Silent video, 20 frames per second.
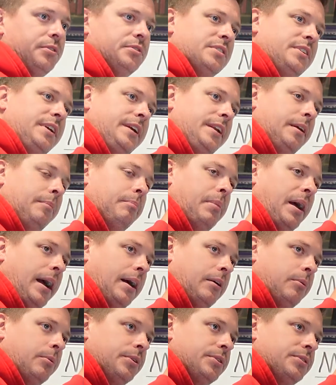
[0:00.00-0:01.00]
is leaning
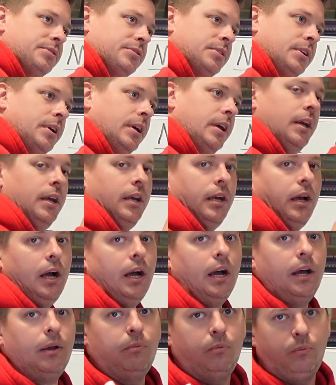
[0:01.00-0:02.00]
backwards
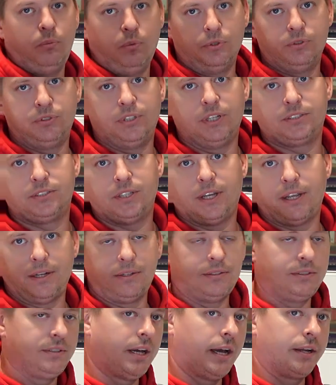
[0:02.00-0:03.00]
will
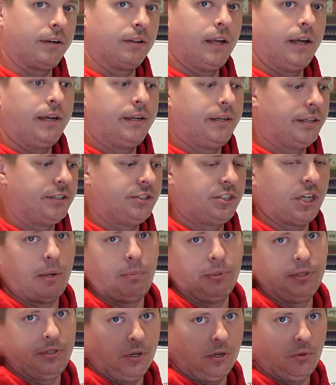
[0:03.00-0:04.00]
dictate, kind of like a
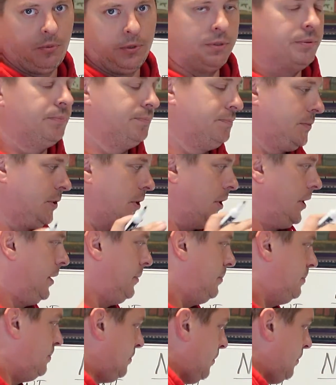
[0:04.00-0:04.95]
shopping cart wheel, all right?